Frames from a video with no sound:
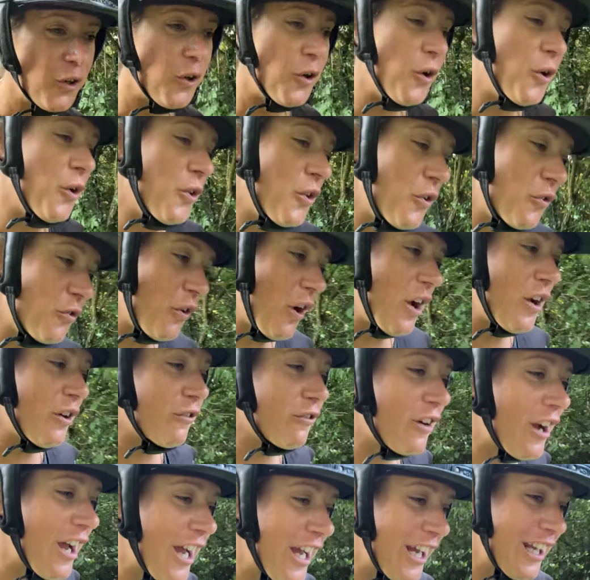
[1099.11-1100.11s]
or the right
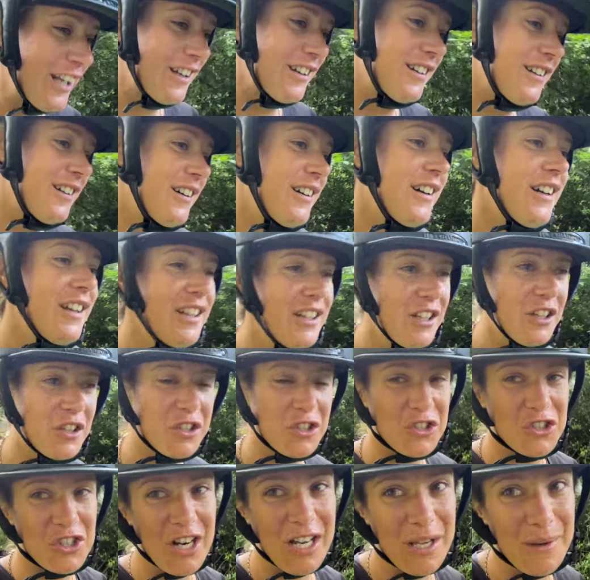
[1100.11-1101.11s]
rein. You can
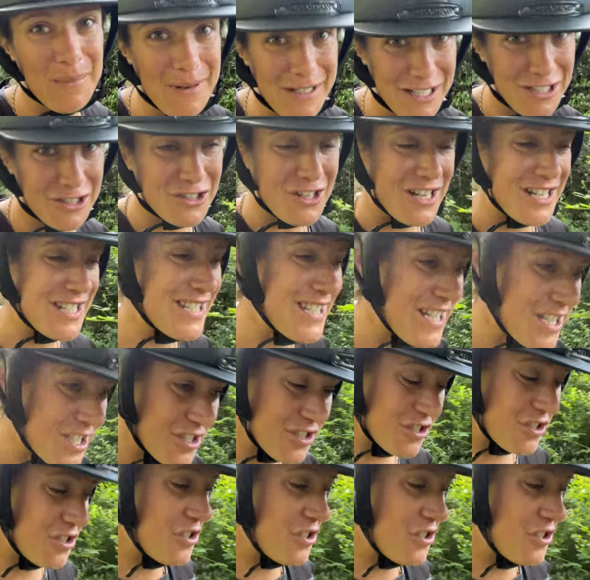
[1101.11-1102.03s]
track how many transitions